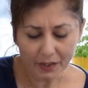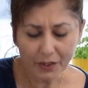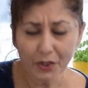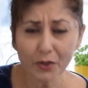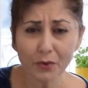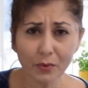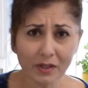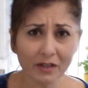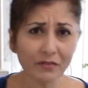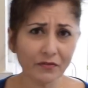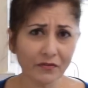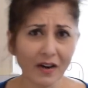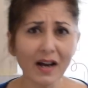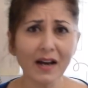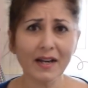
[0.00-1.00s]
you will
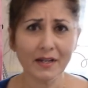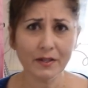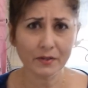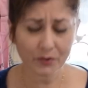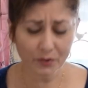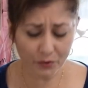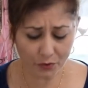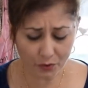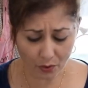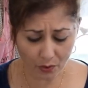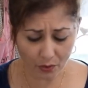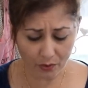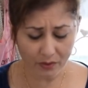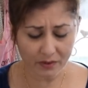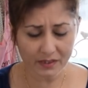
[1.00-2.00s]
find
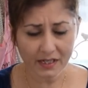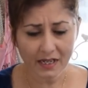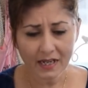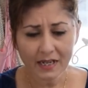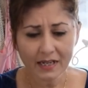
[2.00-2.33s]
stalls